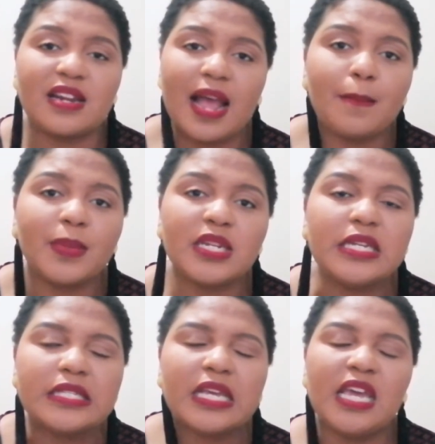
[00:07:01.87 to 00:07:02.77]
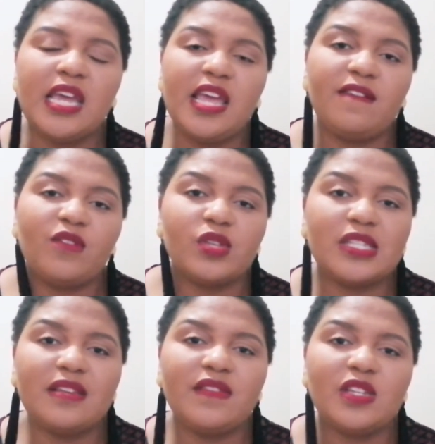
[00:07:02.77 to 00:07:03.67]
and companies if your
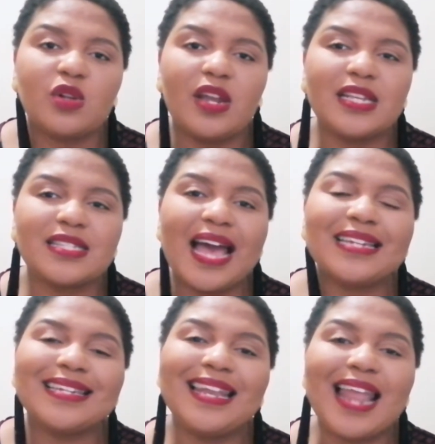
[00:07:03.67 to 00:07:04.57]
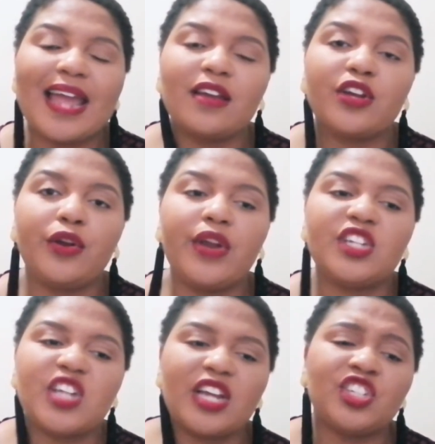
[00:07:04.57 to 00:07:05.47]
CV is on a site like
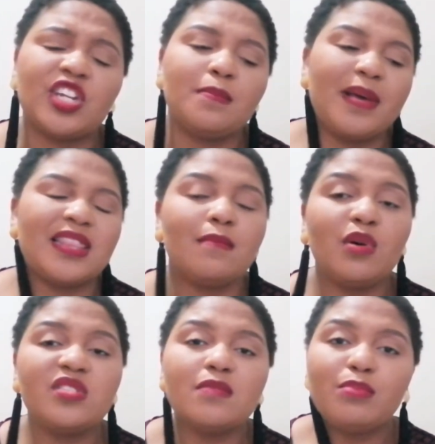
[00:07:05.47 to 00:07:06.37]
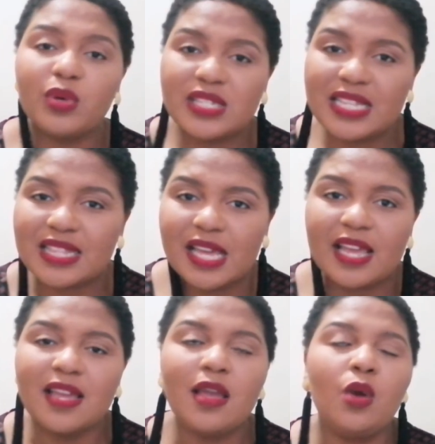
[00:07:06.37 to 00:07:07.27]
Career Junction. But the most important
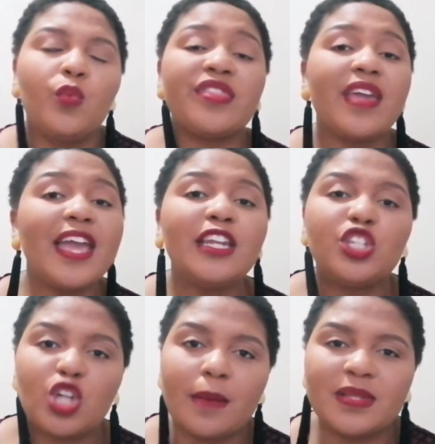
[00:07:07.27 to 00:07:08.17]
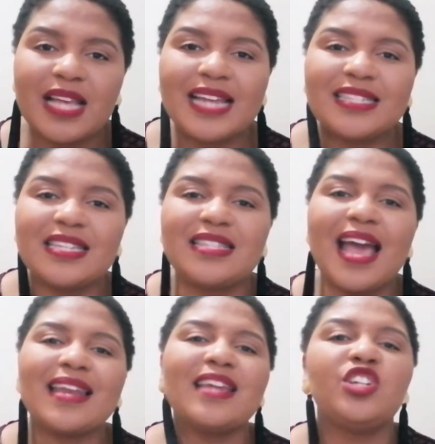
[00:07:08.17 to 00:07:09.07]
thing with any job sites is
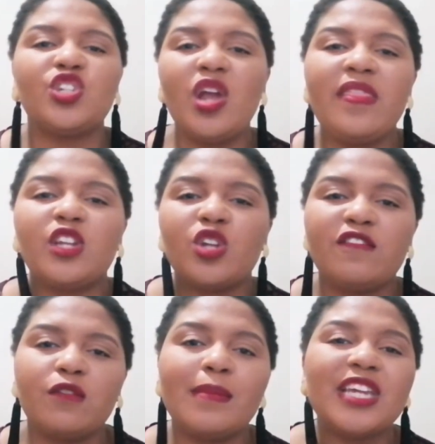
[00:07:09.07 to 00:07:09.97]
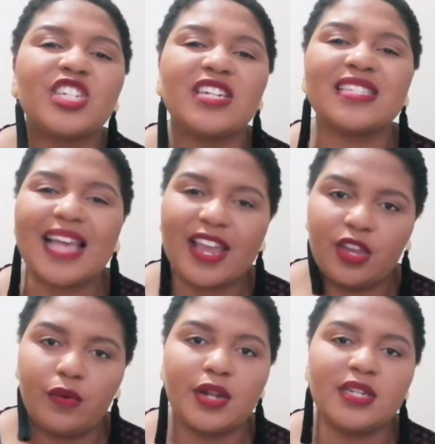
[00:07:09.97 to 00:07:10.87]
that ensure that your information is
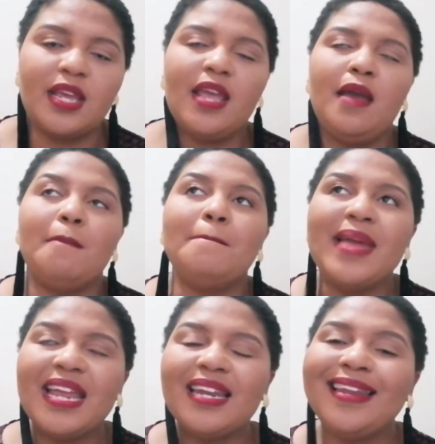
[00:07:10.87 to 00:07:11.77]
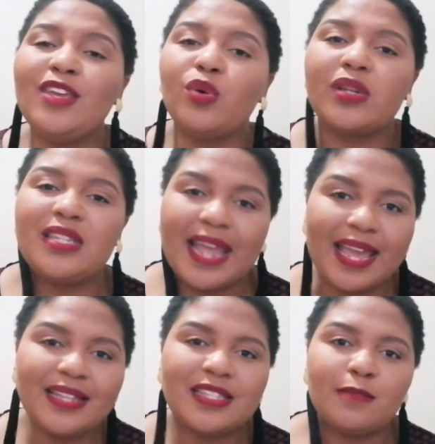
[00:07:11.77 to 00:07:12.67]
accurate, mainly your
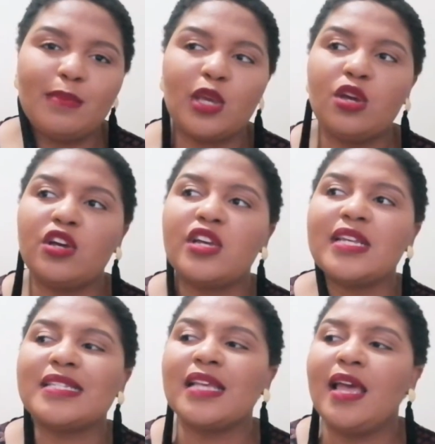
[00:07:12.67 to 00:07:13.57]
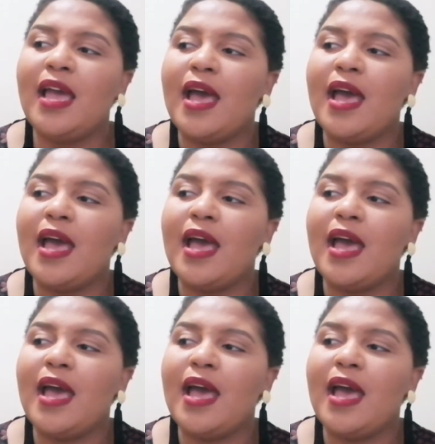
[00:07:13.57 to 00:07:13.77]
dates, because